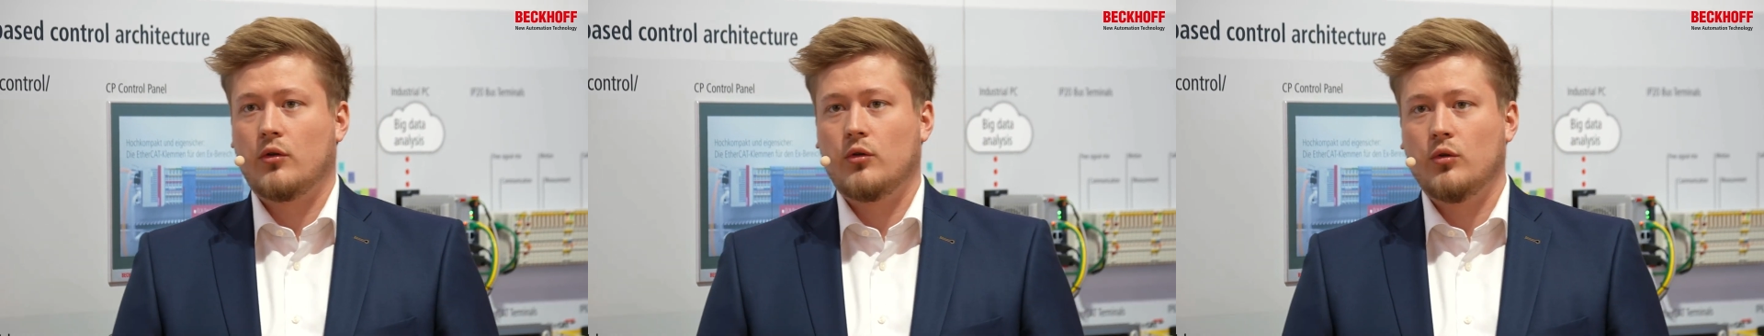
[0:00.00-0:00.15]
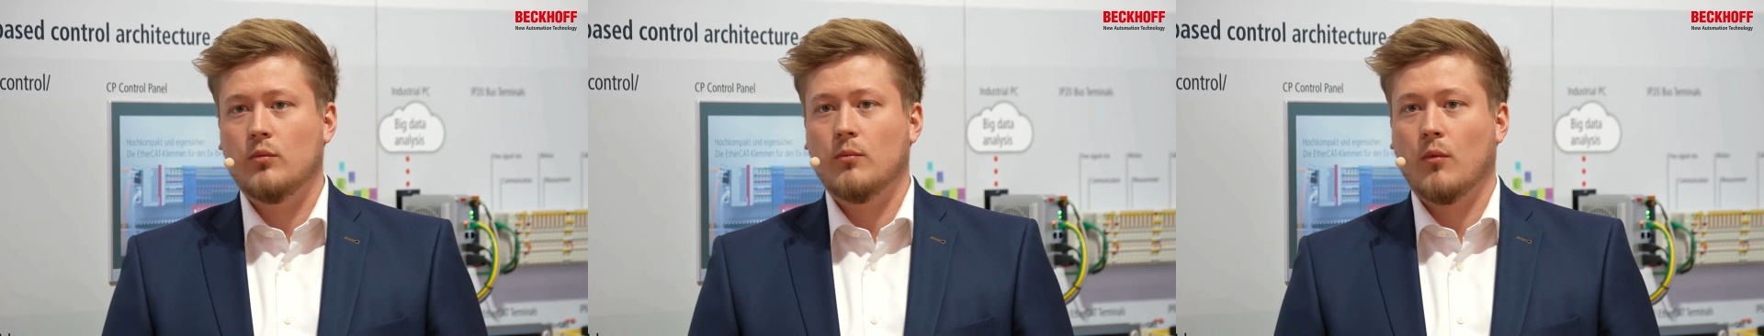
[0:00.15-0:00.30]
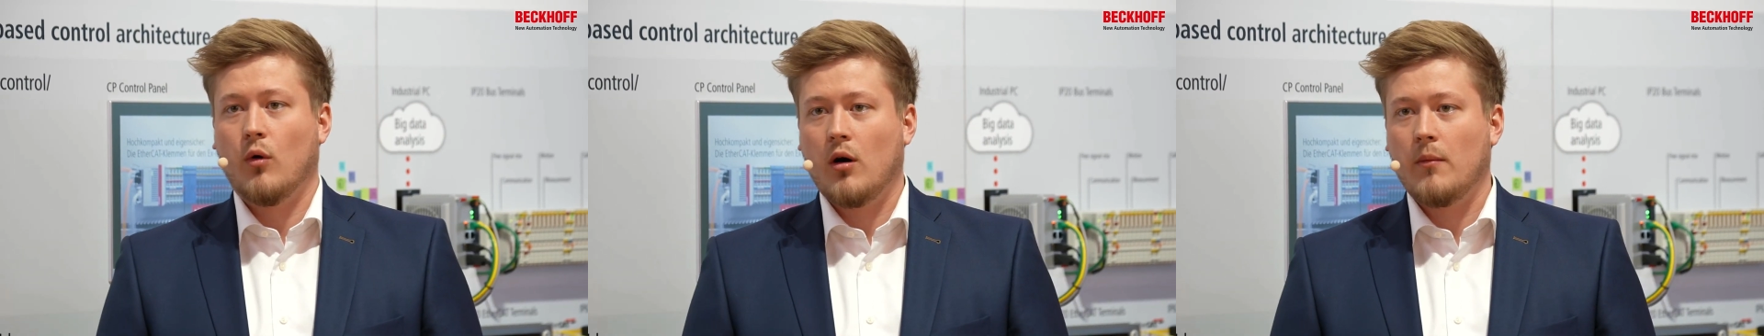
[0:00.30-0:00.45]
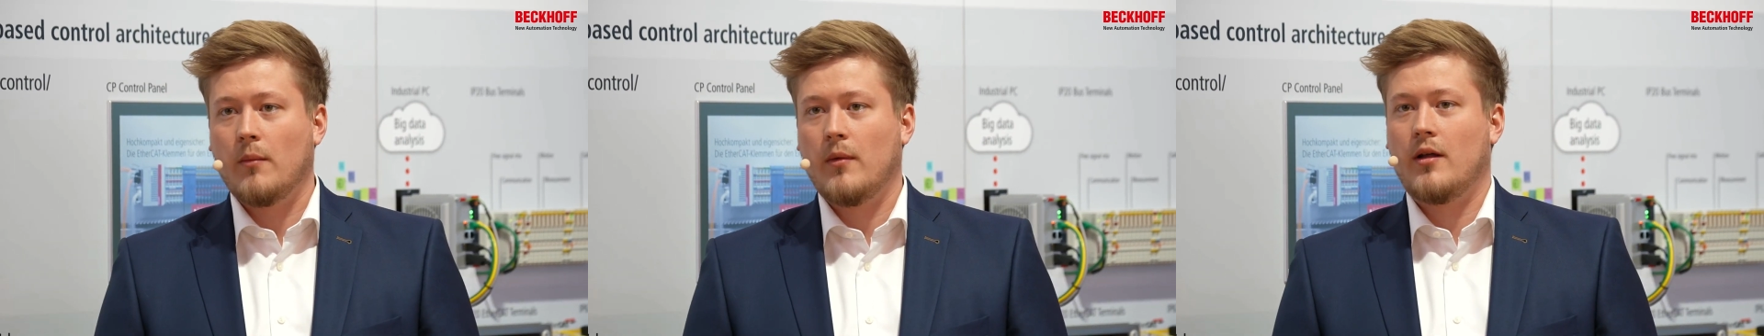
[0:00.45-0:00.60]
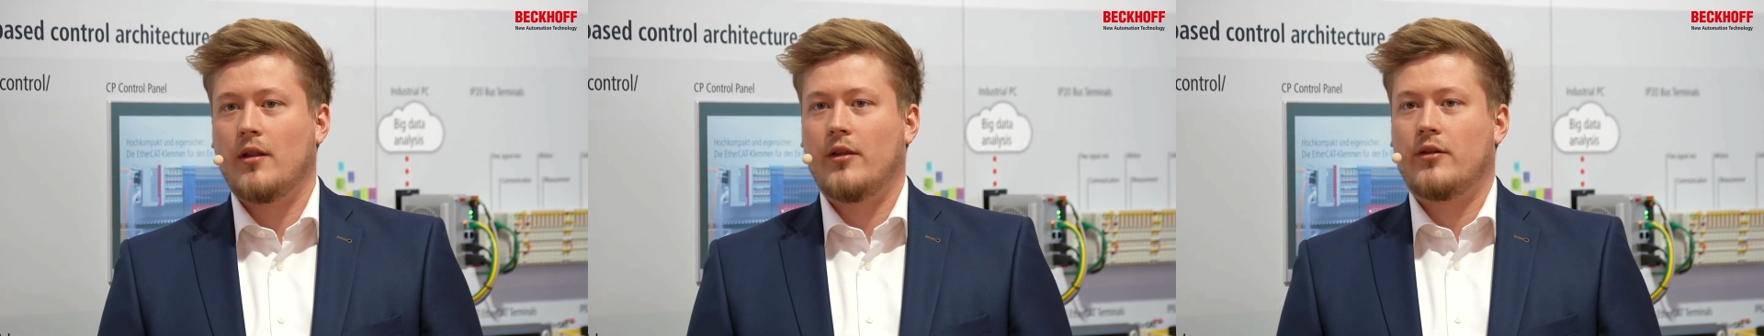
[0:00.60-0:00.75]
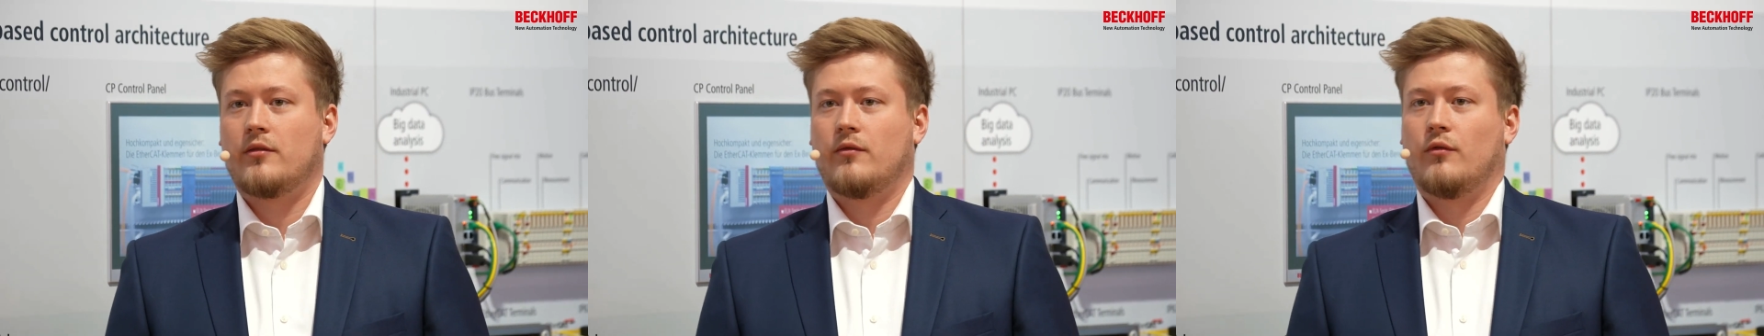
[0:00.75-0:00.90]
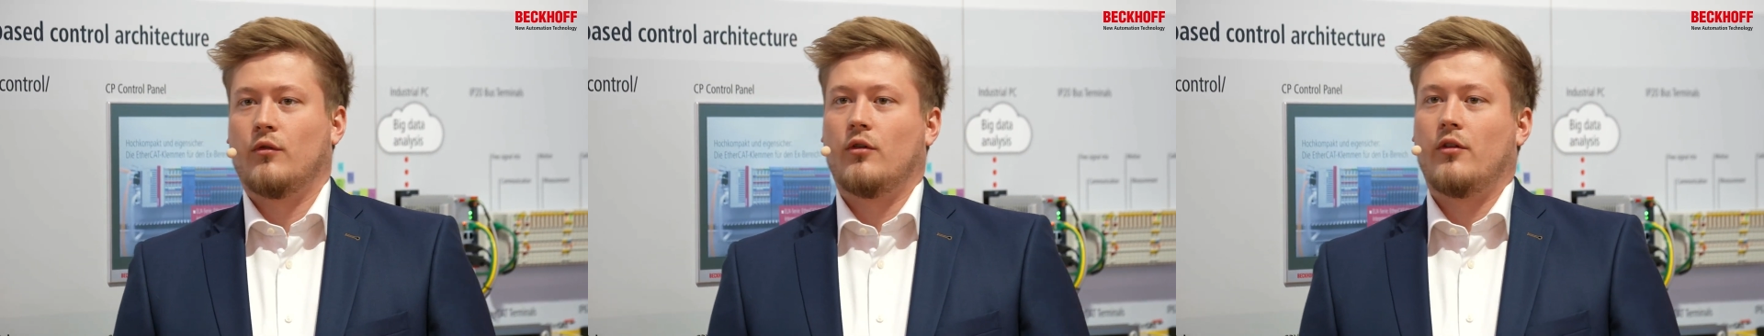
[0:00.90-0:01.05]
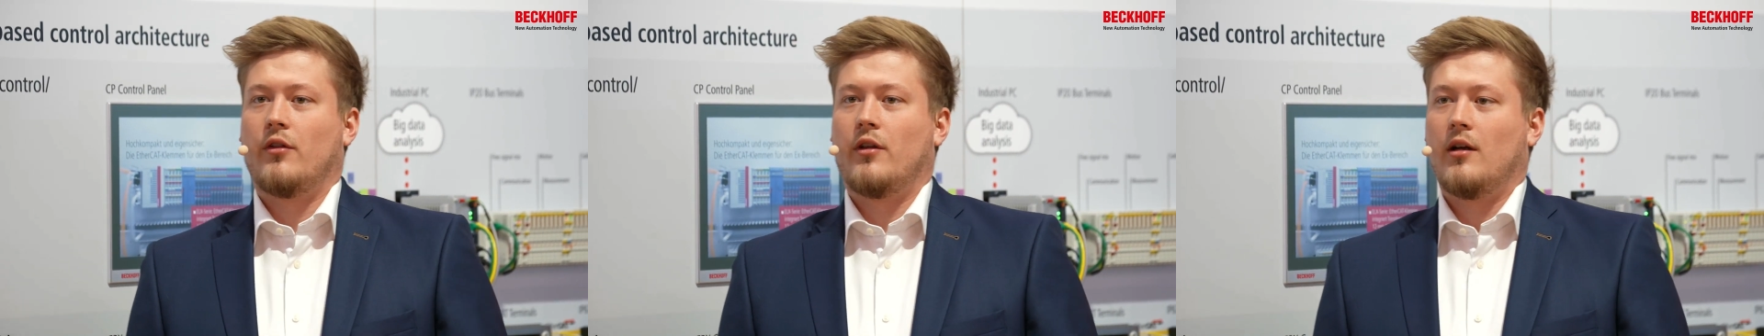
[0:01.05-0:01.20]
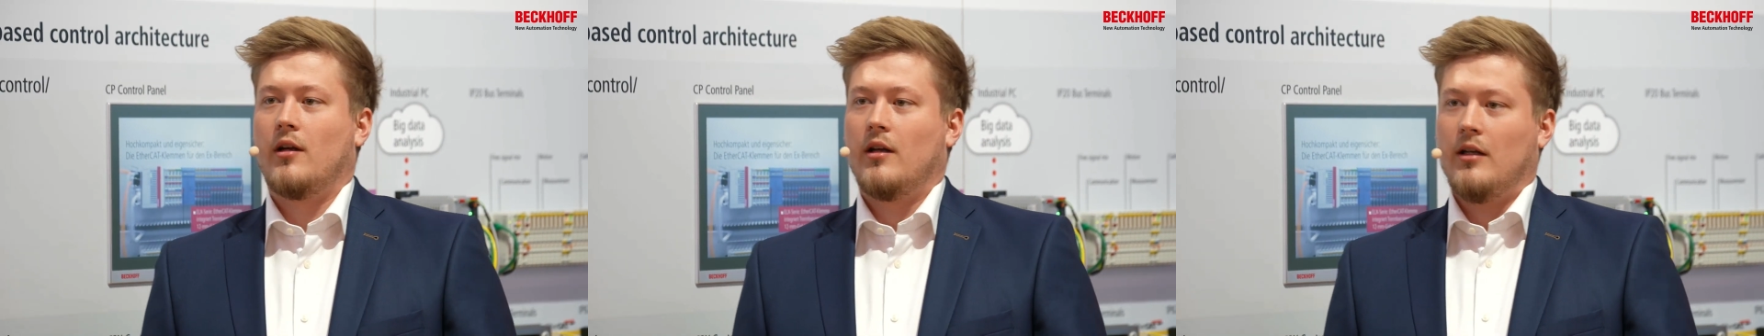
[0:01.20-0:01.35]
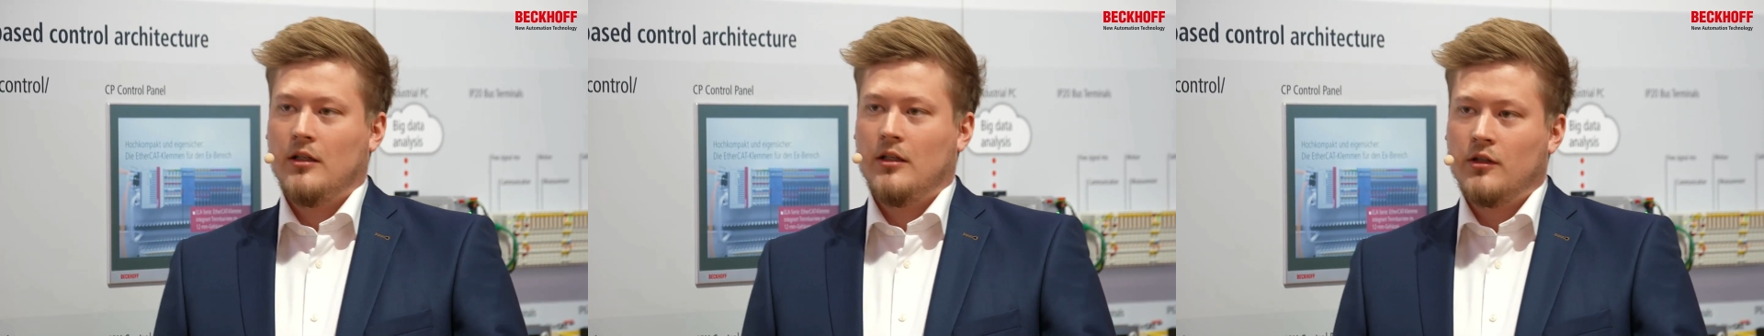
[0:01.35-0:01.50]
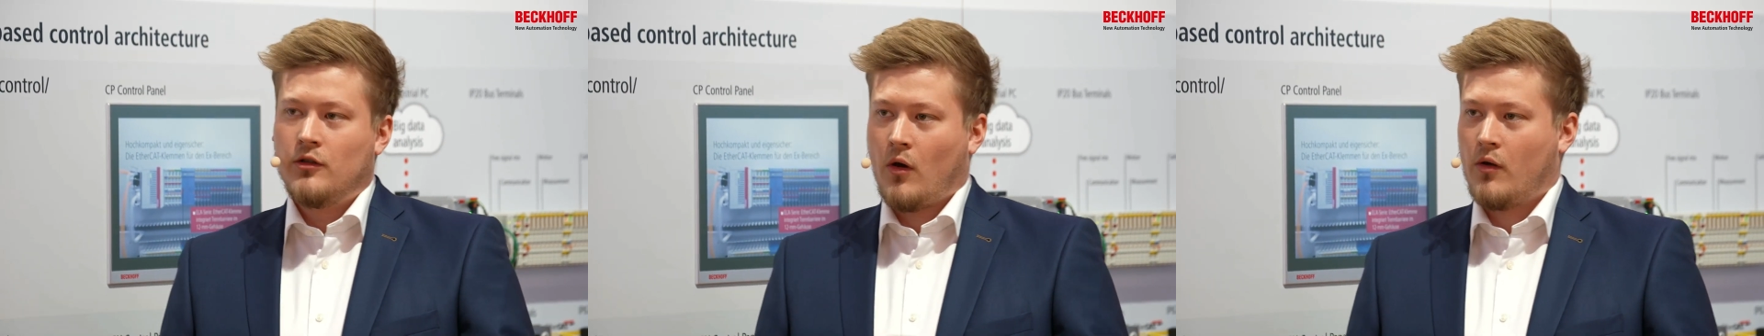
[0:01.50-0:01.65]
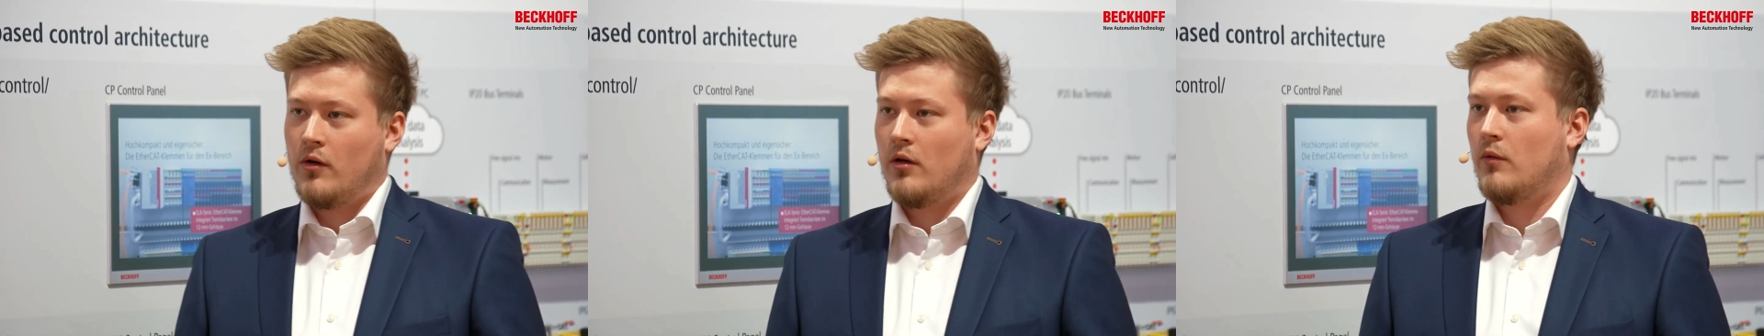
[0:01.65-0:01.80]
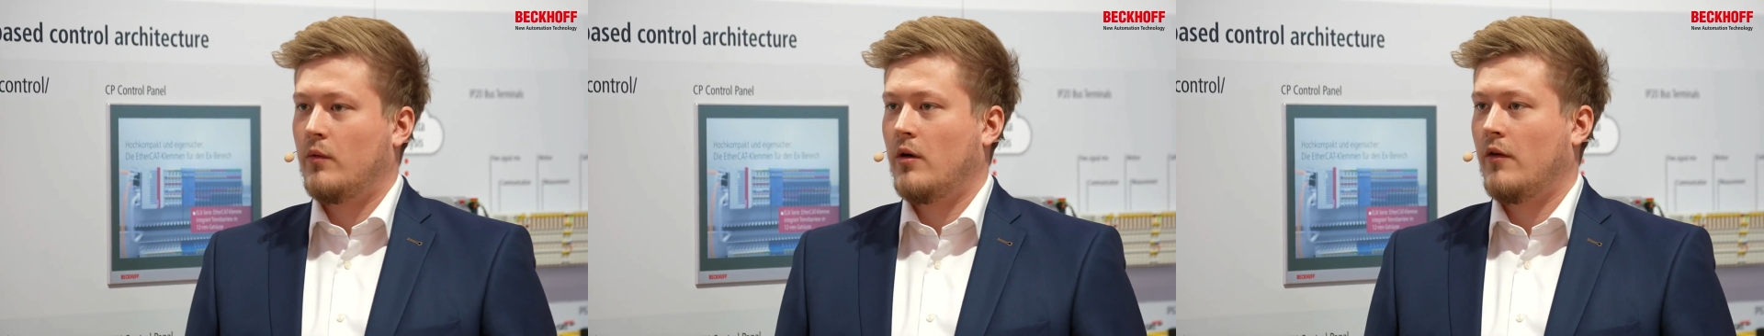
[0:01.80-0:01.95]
2 more months for their internal